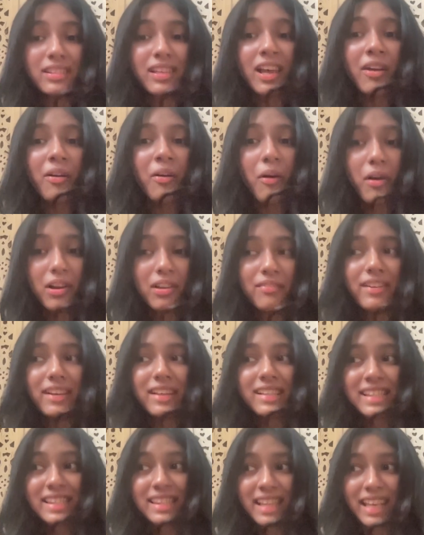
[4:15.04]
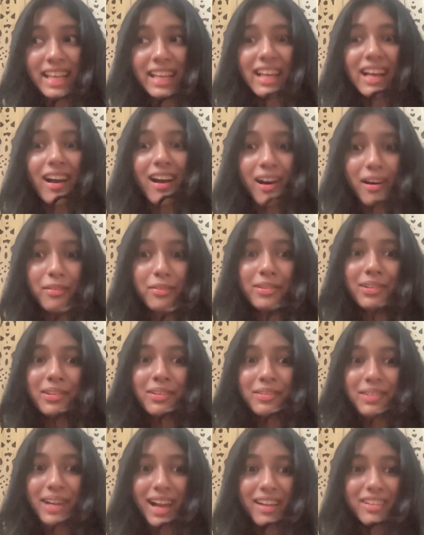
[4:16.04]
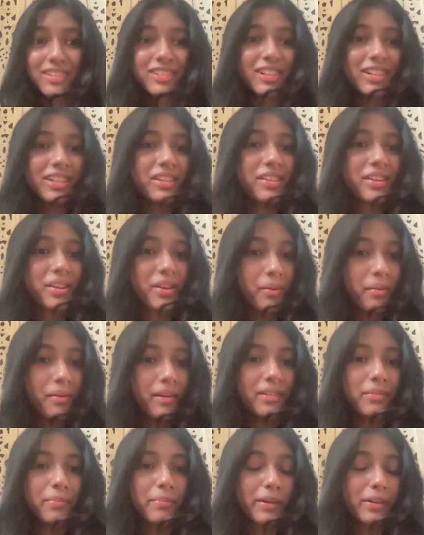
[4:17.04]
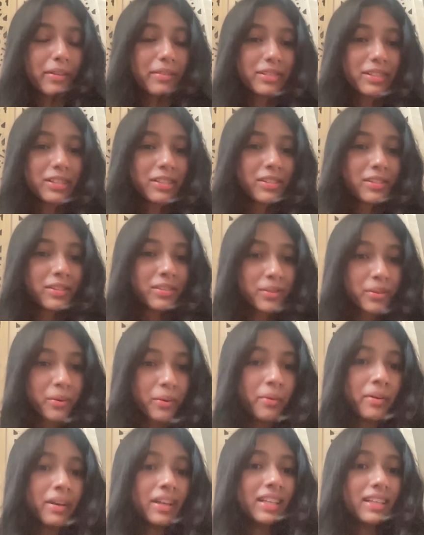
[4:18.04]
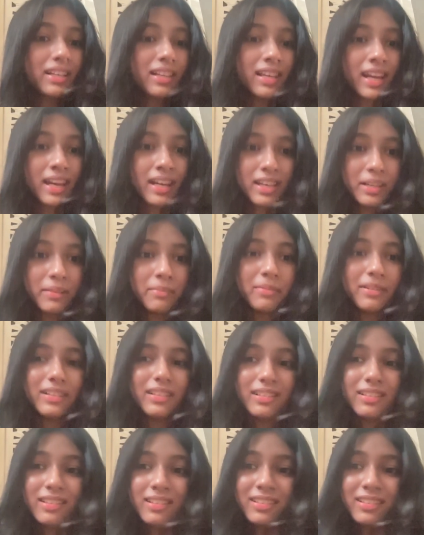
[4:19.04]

I always think, how do you actually do it? Because it's so incredible.